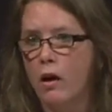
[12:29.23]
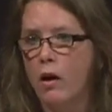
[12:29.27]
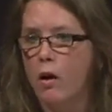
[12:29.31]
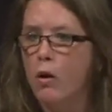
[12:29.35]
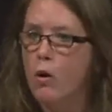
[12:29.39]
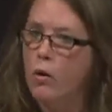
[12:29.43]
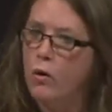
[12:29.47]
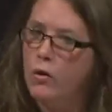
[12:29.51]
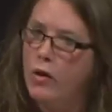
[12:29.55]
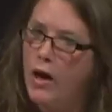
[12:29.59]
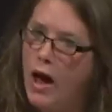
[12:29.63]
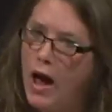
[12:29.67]

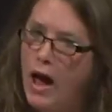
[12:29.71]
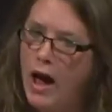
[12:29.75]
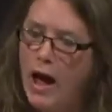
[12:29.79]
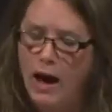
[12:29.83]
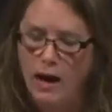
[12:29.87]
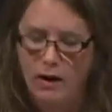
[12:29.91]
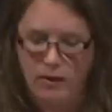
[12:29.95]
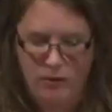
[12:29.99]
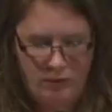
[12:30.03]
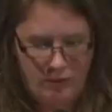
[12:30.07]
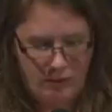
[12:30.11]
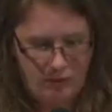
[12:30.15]
Old
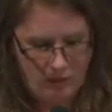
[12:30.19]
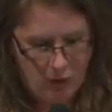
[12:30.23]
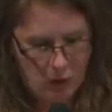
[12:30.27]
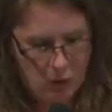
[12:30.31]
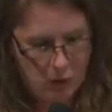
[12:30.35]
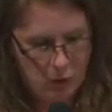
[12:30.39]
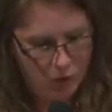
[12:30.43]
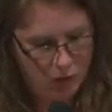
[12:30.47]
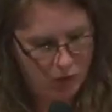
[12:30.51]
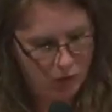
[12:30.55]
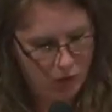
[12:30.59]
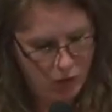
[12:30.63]
hat,
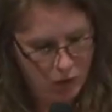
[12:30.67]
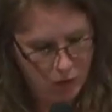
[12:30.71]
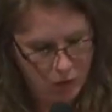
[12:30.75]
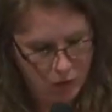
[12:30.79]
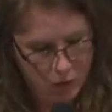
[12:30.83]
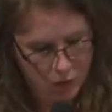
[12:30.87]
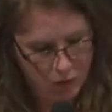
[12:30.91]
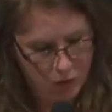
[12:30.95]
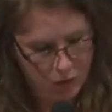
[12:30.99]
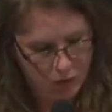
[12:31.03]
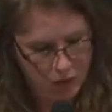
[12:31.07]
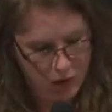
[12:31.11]
old
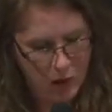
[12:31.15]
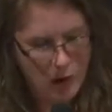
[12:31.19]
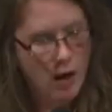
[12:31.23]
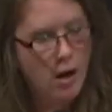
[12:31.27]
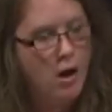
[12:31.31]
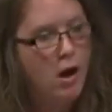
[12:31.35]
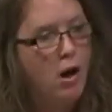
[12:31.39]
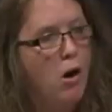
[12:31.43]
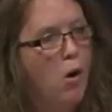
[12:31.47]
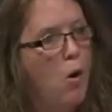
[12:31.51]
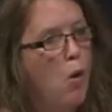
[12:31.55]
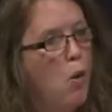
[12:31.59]
news,
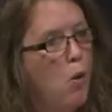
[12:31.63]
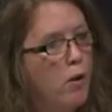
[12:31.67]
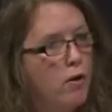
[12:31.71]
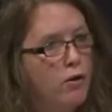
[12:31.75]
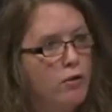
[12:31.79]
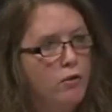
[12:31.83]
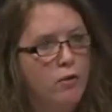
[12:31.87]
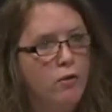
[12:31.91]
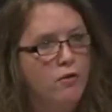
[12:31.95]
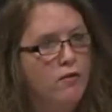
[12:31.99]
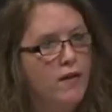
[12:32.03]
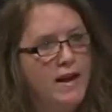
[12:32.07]
a
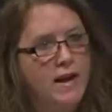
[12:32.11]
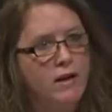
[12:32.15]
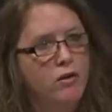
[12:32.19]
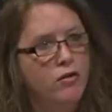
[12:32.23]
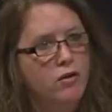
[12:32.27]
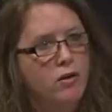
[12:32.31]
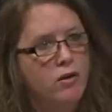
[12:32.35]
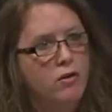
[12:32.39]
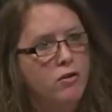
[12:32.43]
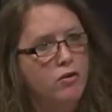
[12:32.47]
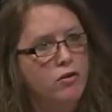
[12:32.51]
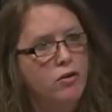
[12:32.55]
hoarder of
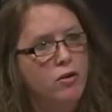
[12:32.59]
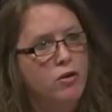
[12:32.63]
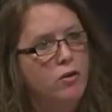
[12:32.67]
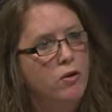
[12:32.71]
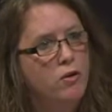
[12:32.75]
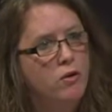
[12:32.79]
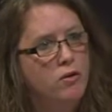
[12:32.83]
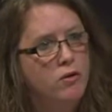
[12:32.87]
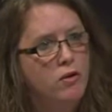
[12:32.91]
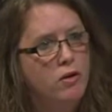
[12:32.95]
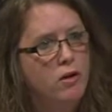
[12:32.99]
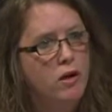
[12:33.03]
ancient
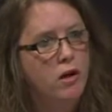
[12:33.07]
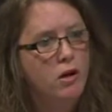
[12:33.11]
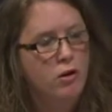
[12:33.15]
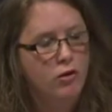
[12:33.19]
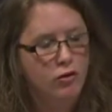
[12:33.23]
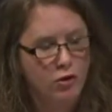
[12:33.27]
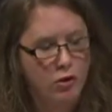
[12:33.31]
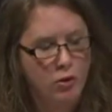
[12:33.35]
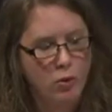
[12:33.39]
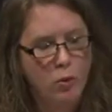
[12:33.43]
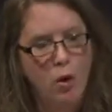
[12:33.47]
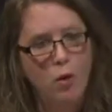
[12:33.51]
dirt,
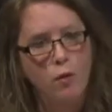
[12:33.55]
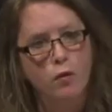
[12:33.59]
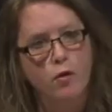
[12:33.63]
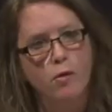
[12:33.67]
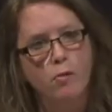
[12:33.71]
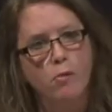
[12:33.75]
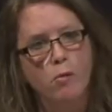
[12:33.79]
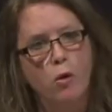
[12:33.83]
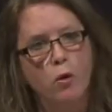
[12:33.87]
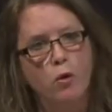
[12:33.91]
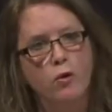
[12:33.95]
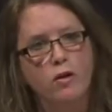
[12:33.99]
to quote the
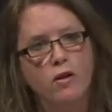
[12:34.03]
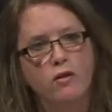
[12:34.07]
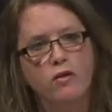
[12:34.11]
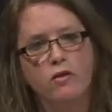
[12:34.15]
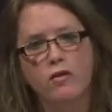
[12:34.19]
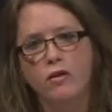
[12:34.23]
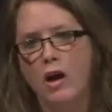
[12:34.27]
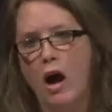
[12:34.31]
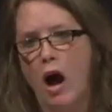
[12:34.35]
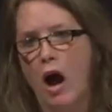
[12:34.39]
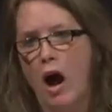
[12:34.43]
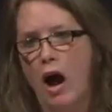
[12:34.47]
moldy
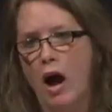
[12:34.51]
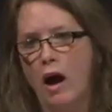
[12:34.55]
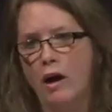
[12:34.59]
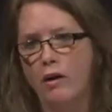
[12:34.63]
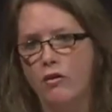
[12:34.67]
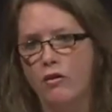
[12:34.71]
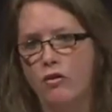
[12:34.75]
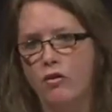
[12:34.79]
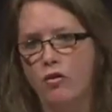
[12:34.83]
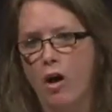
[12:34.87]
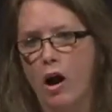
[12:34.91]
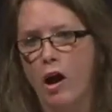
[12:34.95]

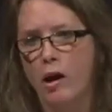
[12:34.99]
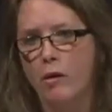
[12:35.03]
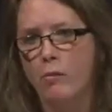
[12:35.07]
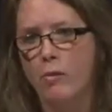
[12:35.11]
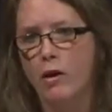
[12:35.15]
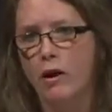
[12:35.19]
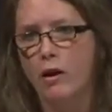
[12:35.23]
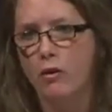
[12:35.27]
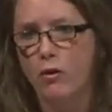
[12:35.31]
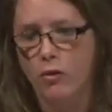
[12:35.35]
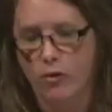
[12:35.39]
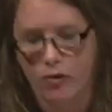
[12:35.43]
Scot, John
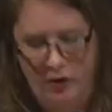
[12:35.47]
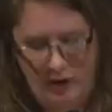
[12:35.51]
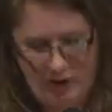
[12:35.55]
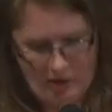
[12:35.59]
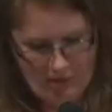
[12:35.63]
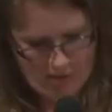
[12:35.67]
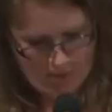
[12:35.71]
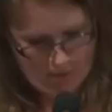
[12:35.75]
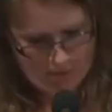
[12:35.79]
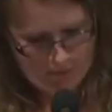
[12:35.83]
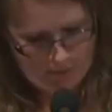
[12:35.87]
Pinkerton.